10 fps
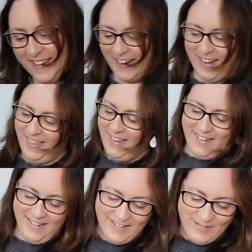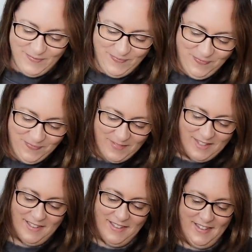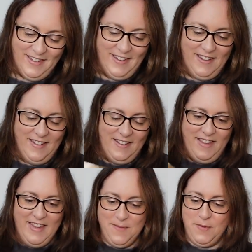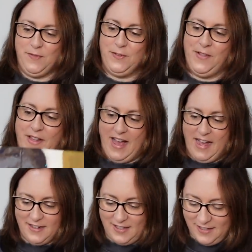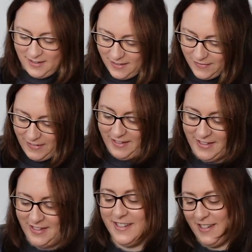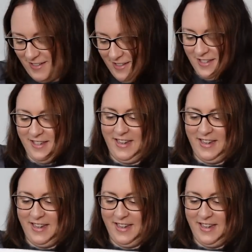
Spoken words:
And then the year before that, I finished this